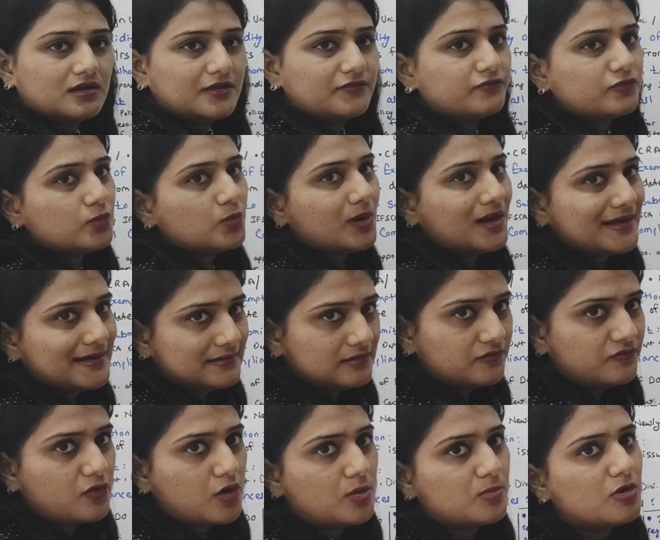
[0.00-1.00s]
if you are in
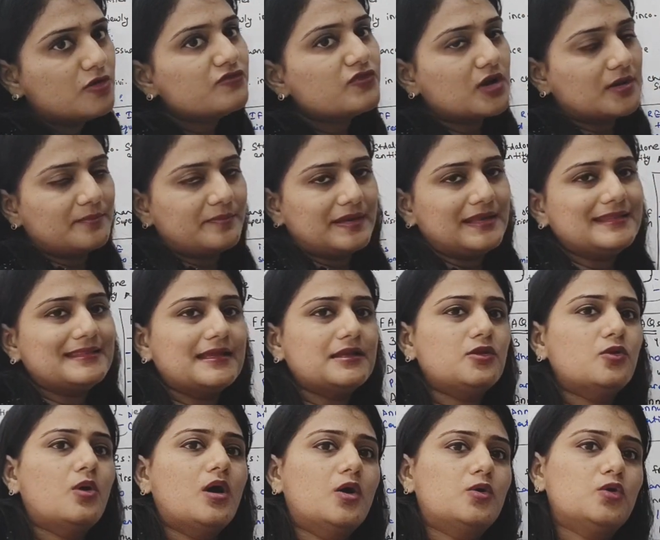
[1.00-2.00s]
the form of company, then
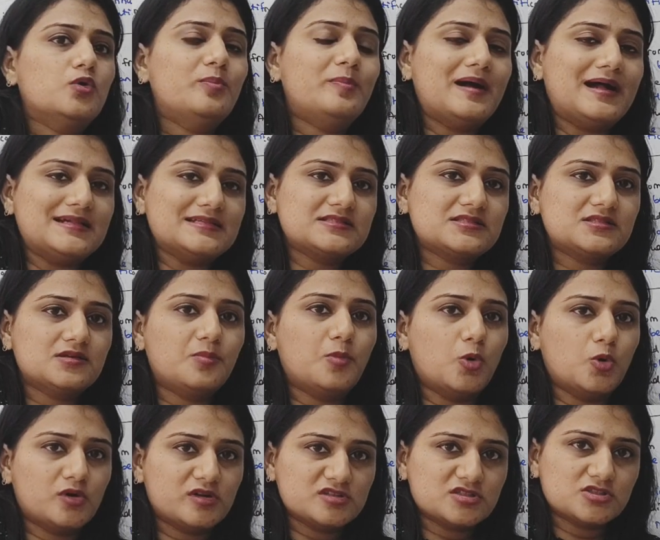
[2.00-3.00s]
you have to pass the
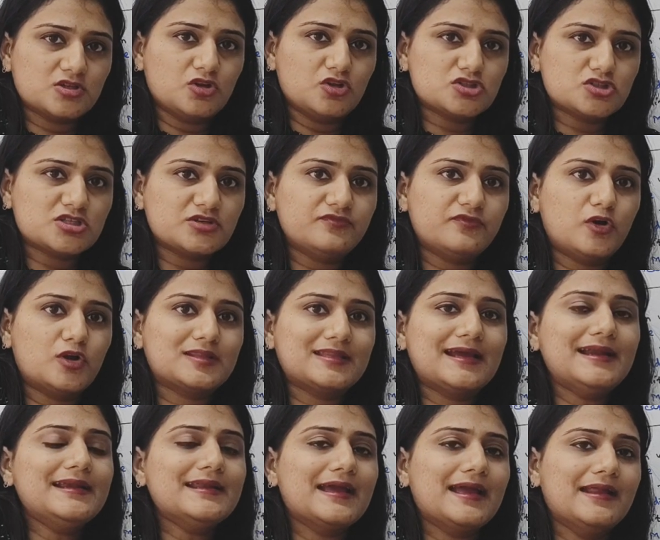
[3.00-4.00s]
board resolution for
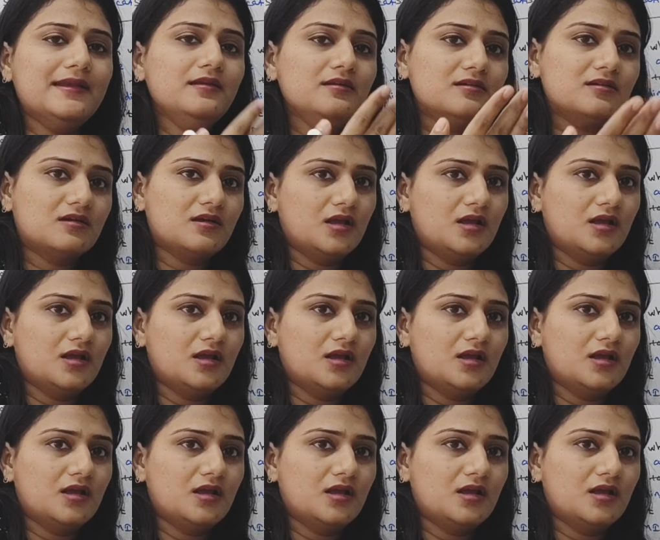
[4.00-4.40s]
that, and